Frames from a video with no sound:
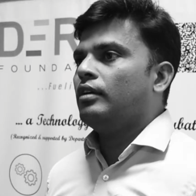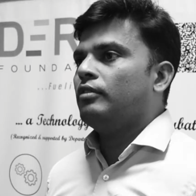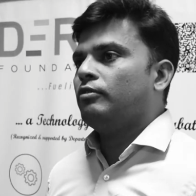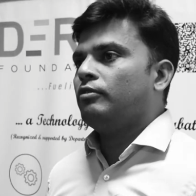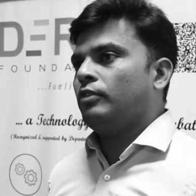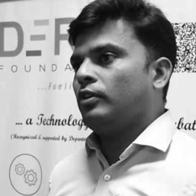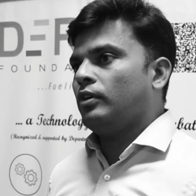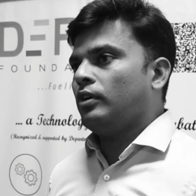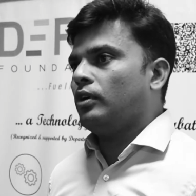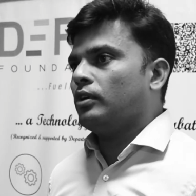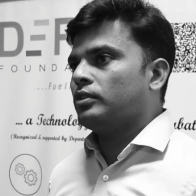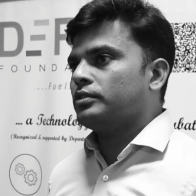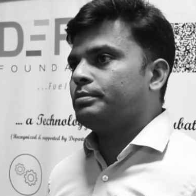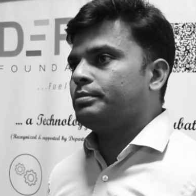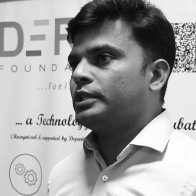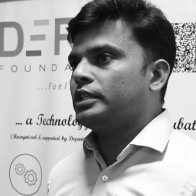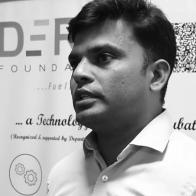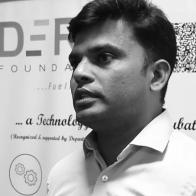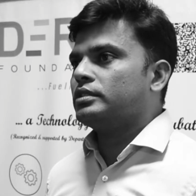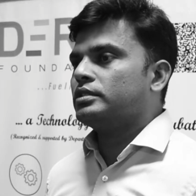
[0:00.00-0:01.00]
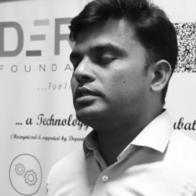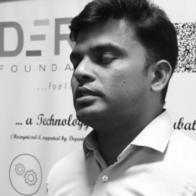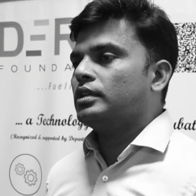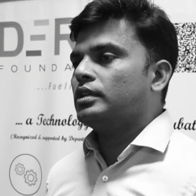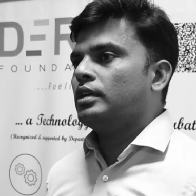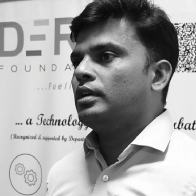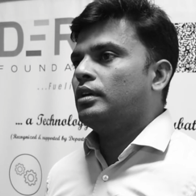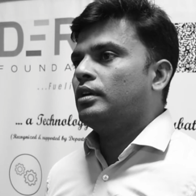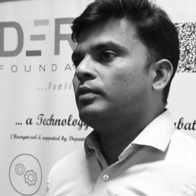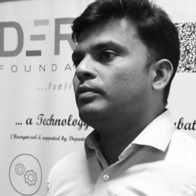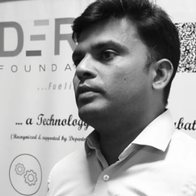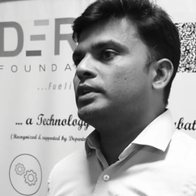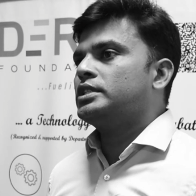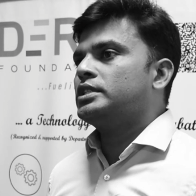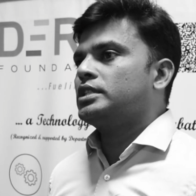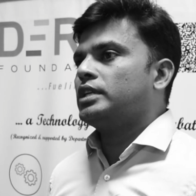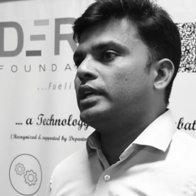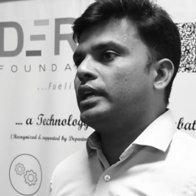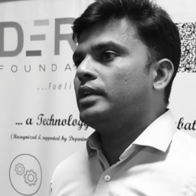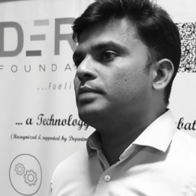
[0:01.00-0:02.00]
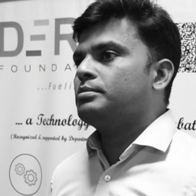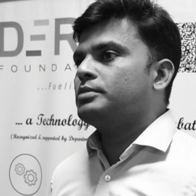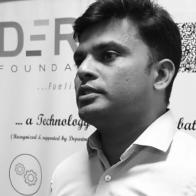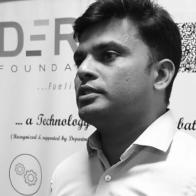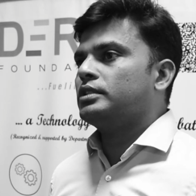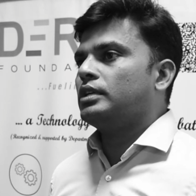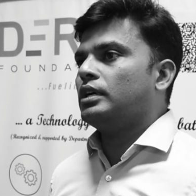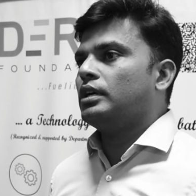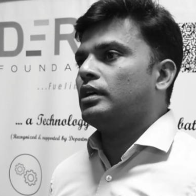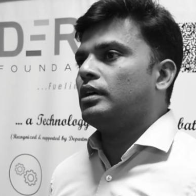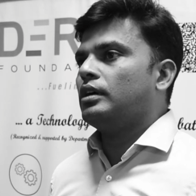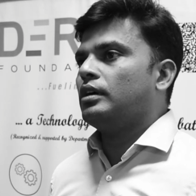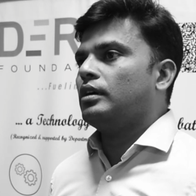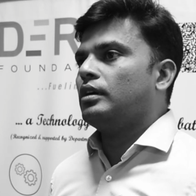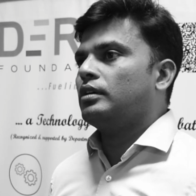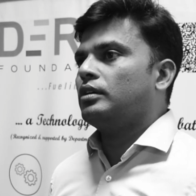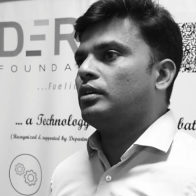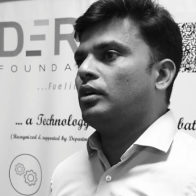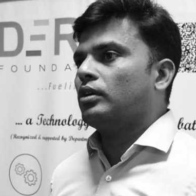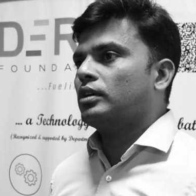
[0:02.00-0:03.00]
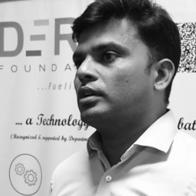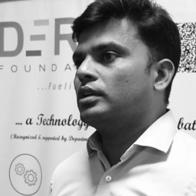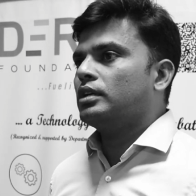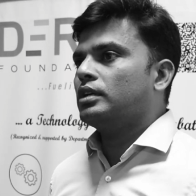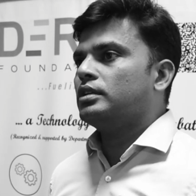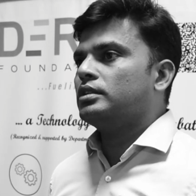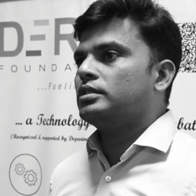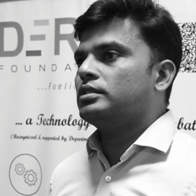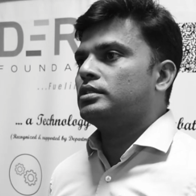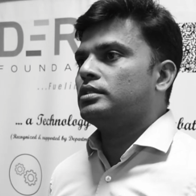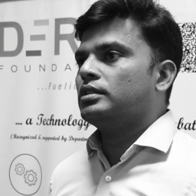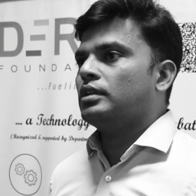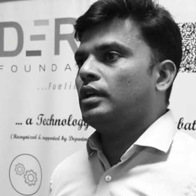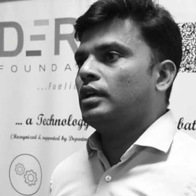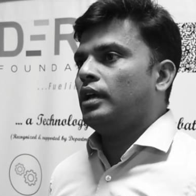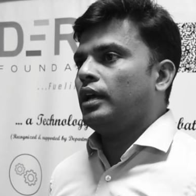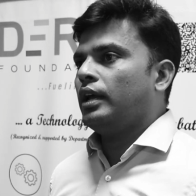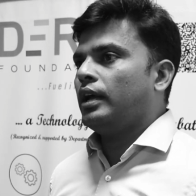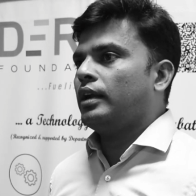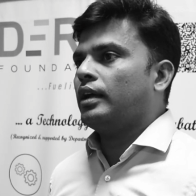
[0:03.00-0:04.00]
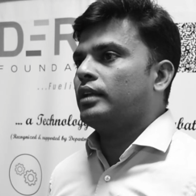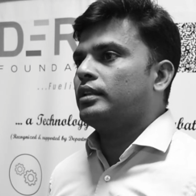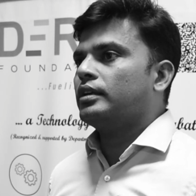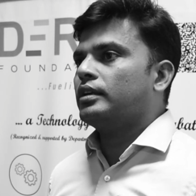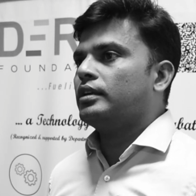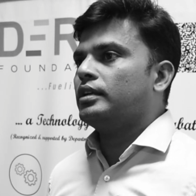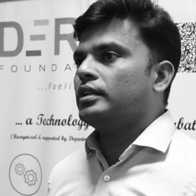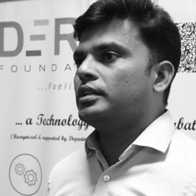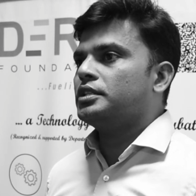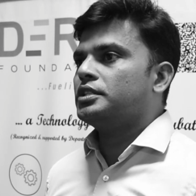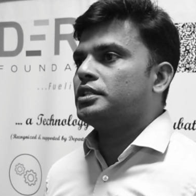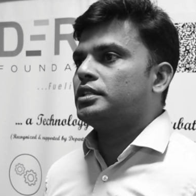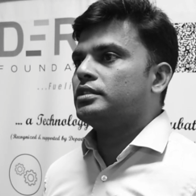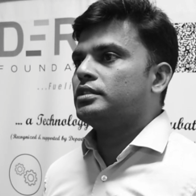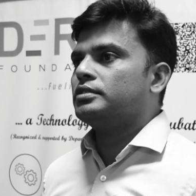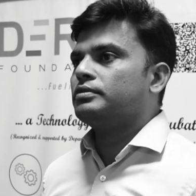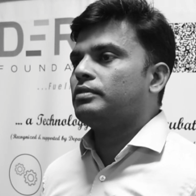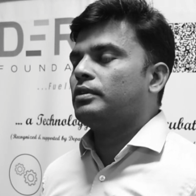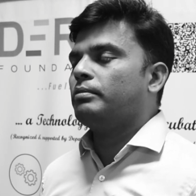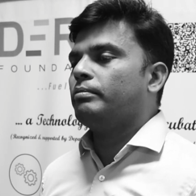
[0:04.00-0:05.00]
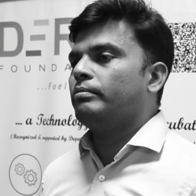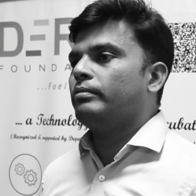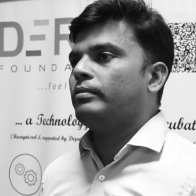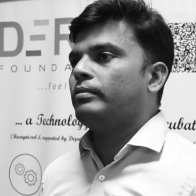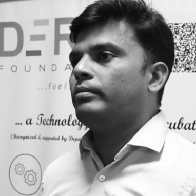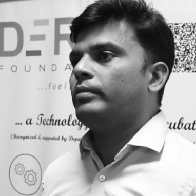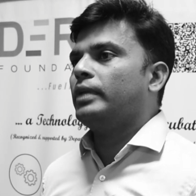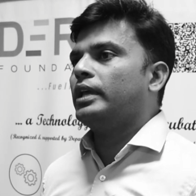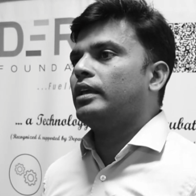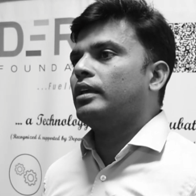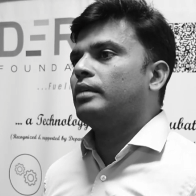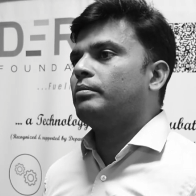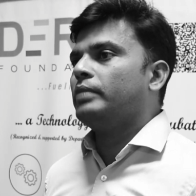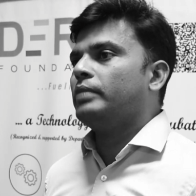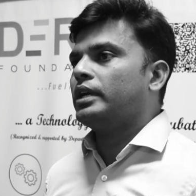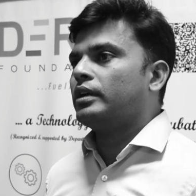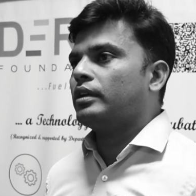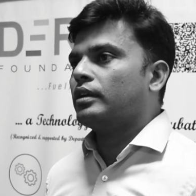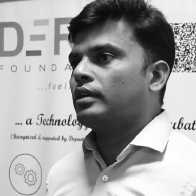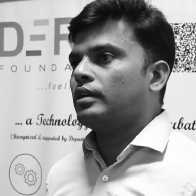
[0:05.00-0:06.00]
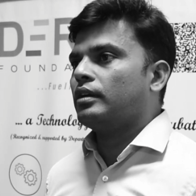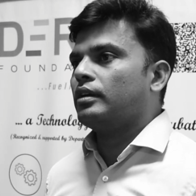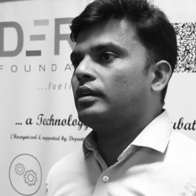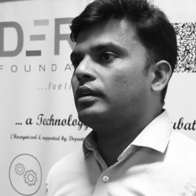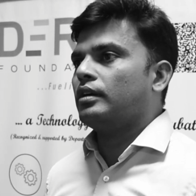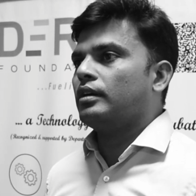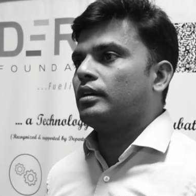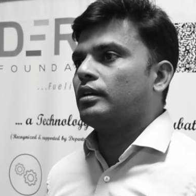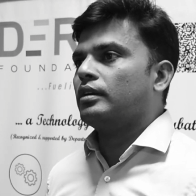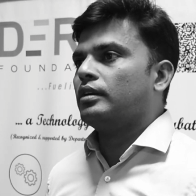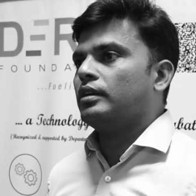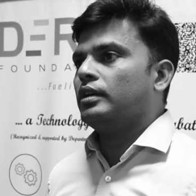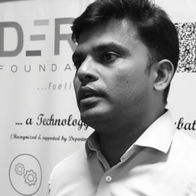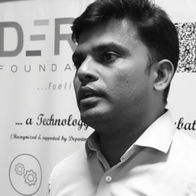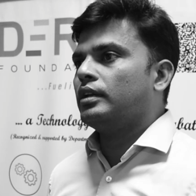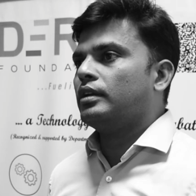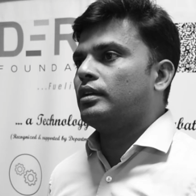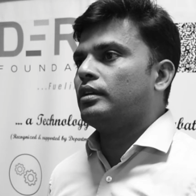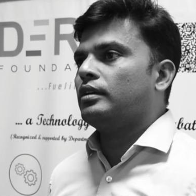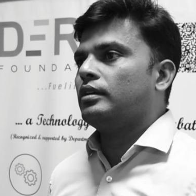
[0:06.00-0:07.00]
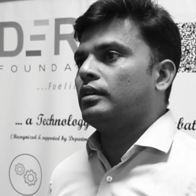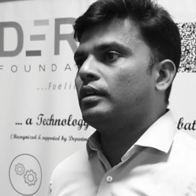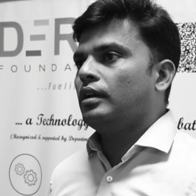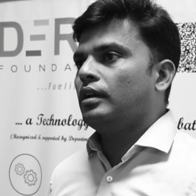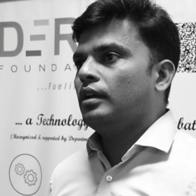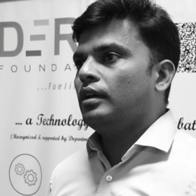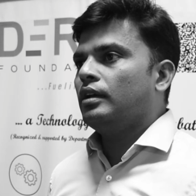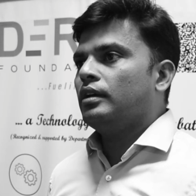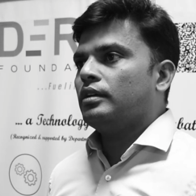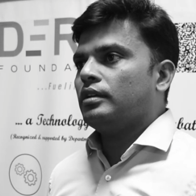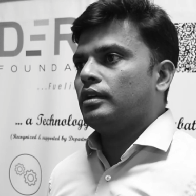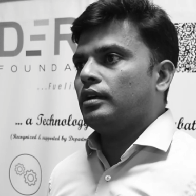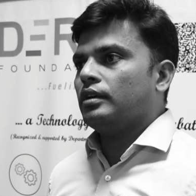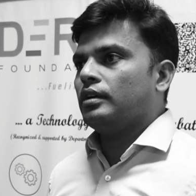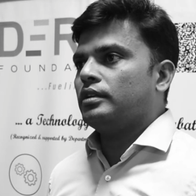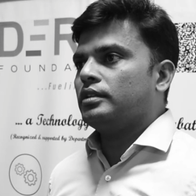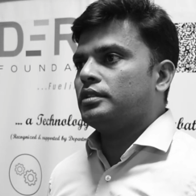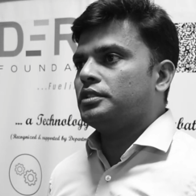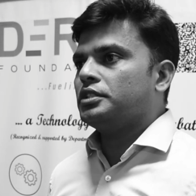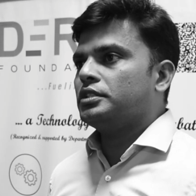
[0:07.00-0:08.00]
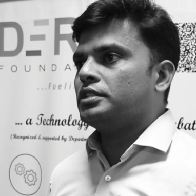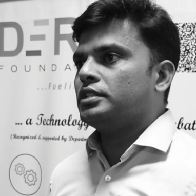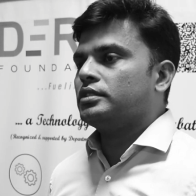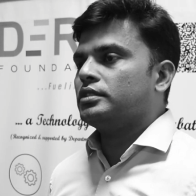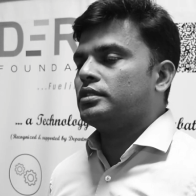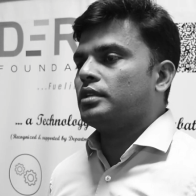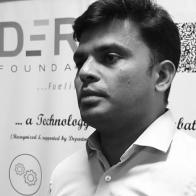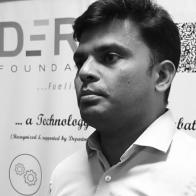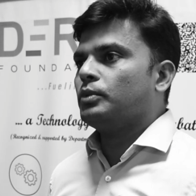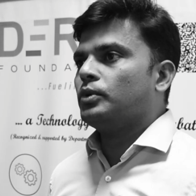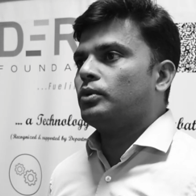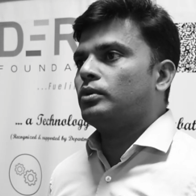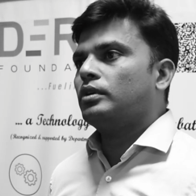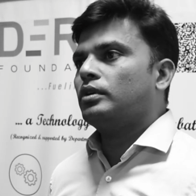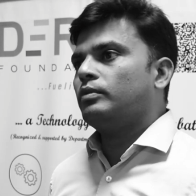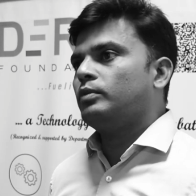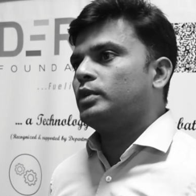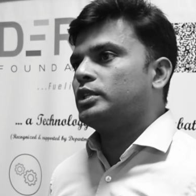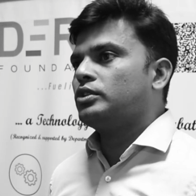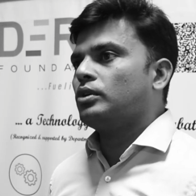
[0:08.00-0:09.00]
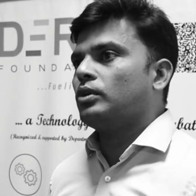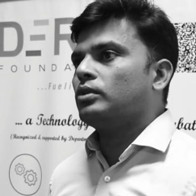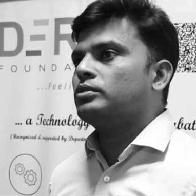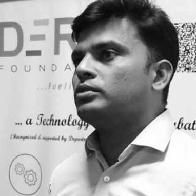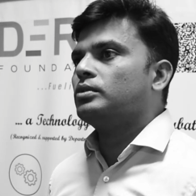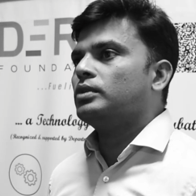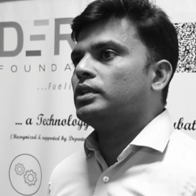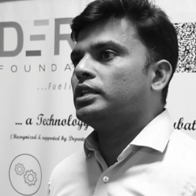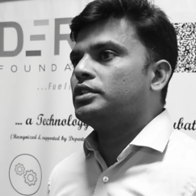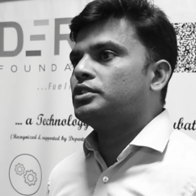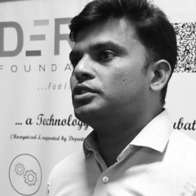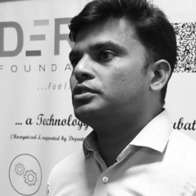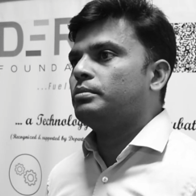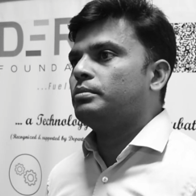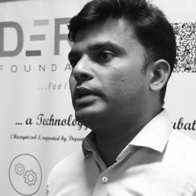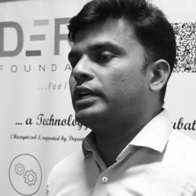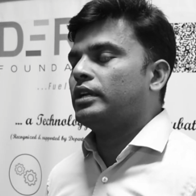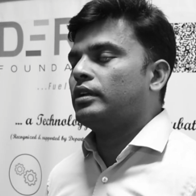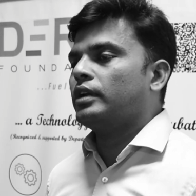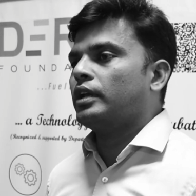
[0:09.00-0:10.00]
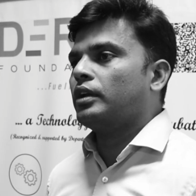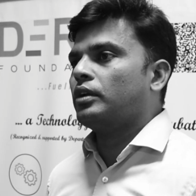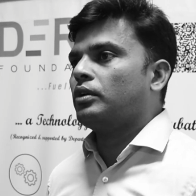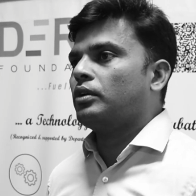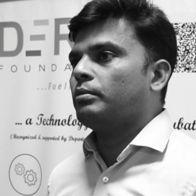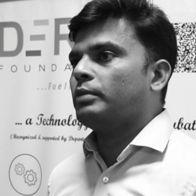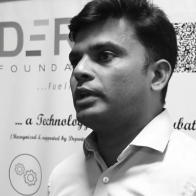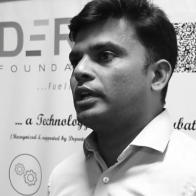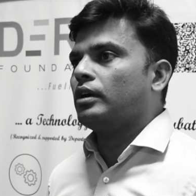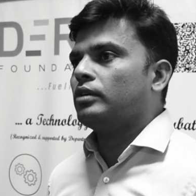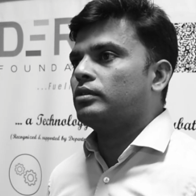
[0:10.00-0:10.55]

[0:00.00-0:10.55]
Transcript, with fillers: for hospitals which helps uh, doctors and other clinicians for making better uh, clinical uh, decision support which also leads to better economic